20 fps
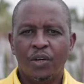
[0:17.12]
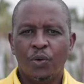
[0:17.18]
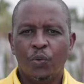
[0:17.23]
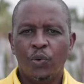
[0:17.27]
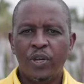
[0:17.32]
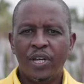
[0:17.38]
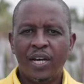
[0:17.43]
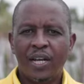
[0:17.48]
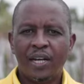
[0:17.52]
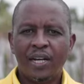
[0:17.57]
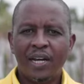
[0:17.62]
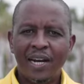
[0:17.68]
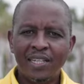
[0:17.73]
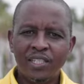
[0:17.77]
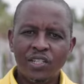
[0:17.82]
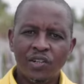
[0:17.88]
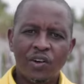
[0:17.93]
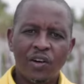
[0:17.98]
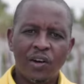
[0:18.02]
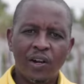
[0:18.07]
we can
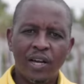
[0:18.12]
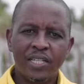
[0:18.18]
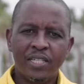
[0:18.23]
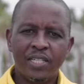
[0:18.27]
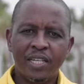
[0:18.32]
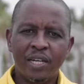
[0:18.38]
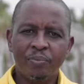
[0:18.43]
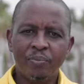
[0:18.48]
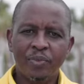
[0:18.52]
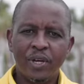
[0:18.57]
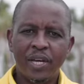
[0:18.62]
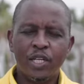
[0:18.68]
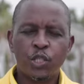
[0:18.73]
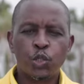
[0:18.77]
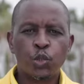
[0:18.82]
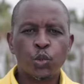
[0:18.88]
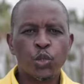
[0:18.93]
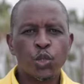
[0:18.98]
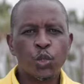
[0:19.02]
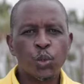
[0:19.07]
categorize them
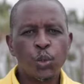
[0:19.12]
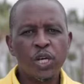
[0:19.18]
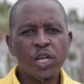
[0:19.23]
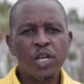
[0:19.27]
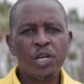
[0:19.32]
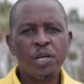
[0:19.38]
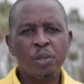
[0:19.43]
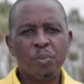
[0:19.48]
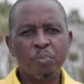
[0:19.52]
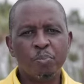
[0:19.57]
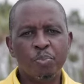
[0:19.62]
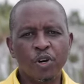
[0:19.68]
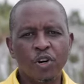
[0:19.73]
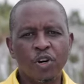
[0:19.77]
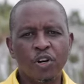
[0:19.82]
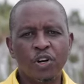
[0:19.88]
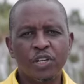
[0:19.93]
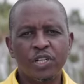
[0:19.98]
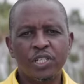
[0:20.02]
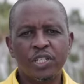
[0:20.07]
into three
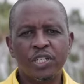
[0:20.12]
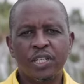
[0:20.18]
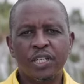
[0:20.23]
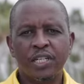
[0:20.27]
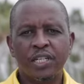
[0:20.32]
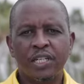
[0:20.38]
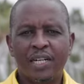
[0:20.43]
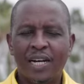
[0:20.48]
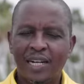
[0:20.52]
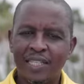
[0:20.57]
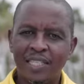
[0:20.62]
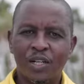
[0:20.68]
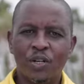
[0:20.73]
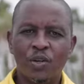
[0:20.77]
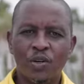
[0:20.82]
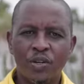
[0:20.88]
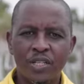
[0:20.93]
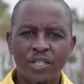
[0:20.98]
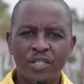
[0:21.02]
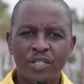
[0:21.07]
broad
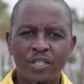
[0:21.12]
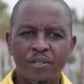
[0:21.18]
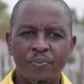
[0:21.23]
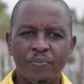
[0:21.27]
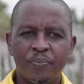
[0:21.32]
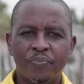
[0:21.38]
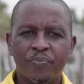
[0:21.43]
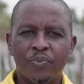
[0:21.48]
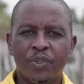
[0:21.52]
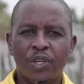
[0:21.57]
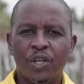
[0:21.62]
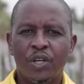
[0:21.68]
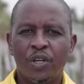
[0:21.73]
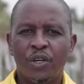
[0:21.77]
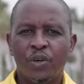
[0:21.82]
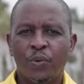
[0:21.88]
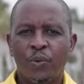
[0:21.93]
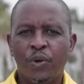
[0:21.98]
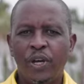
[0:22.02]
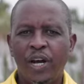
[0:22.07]
categories.
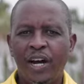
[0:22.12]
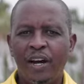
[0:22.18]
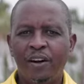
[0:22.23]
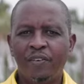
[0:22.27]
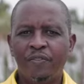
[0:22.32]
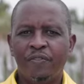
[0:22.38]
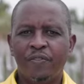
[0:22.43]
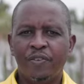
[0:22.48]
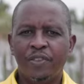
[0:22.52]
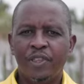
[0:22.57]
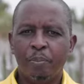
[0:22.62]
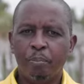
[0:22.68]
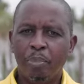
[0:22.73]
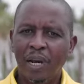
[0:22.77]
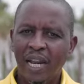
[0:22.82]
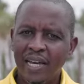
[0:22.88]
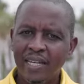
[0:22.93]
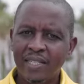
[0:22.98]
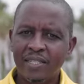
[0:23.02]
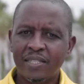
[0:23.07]
We have the
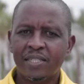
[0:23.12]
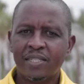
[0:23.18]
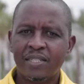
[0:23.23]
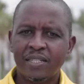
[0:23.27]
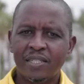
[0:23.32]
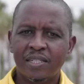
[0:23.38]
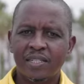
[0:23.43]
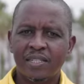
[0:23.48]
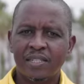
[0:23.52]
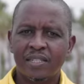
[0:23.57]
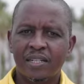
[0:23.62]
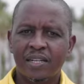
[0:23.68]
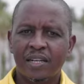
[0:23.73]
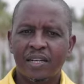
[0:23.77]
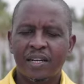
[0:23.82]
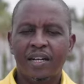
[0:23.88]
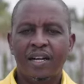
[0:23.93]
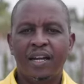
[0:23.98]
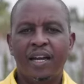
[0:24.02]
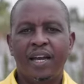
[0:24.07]
blights
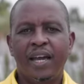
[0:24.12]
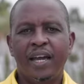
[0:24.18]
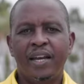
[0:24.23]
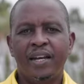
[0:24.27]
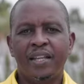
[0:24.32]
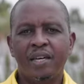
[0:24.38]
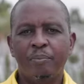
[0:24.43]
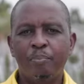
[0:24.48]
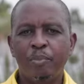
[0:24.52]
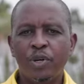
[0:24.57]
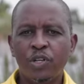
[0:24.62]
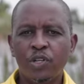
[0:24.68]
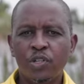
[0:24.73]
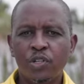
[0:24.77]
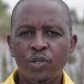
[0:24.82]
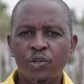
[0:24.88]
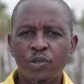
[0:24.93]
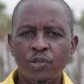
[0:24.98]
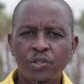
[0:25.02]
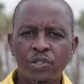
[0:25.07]
and the
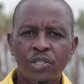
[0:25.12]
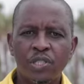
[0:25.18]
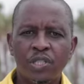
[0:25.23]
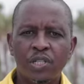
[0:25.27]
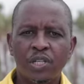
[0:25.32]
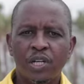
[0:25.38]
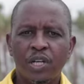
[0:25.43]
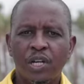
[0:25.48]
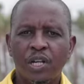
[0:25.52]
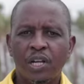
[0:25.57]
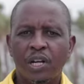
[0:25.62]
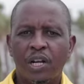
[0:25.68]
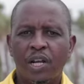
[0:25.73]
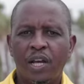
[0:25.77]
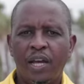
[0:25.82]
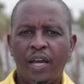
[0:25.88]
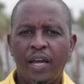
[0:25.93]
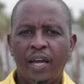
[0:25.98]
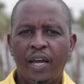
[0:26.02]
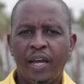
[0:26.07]
mildews
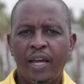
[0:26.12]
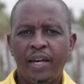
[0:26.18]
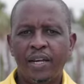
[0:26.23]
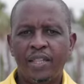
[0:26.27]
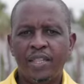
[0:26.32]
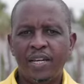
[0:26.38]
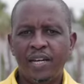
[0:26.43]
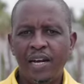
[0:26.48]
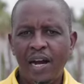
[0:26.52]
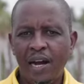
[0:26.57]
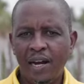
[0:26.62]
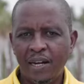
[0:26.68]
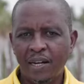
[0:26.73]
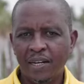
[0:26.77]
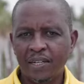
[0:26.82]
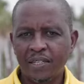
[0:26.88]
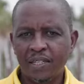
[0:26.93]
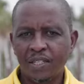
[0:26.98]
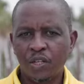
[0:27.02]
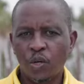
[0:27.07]
and the
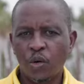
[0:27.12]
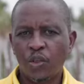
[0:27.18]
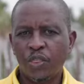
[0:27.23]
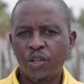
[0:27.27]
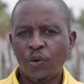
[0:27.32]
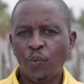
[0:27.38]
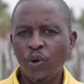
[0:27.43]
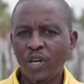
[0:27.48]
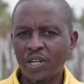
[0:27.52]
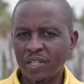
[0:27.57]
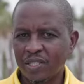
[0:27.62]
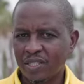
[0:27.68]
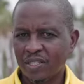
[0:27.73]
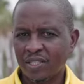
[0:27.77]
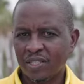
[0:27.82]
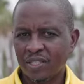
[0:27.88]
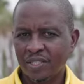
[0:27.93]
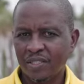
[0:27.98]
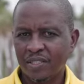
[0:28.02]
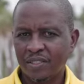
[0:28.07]
cankers or the
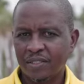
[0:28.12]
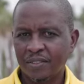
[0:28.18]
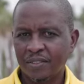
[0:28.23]
wilts.